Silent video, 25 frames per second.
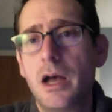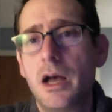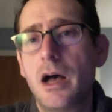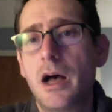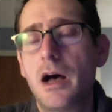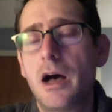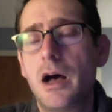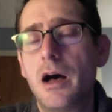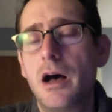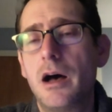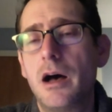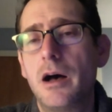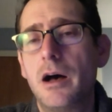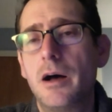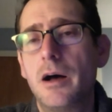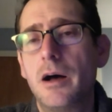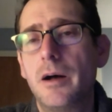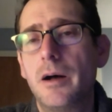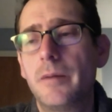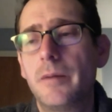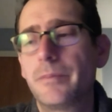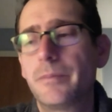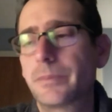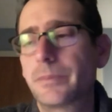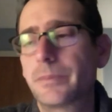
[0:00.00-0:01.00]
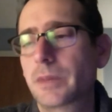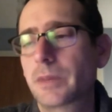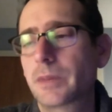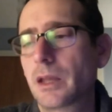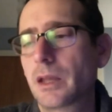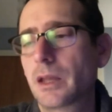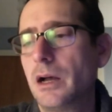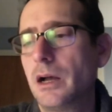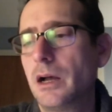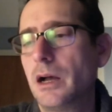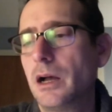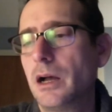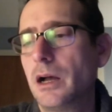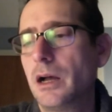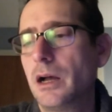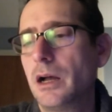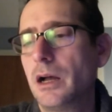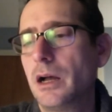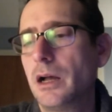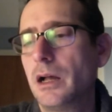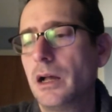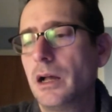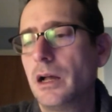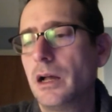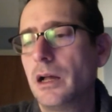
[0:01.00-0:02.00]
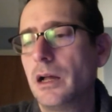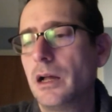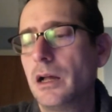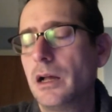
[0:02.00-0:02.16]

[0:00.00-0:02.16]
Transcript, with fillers: um, uh,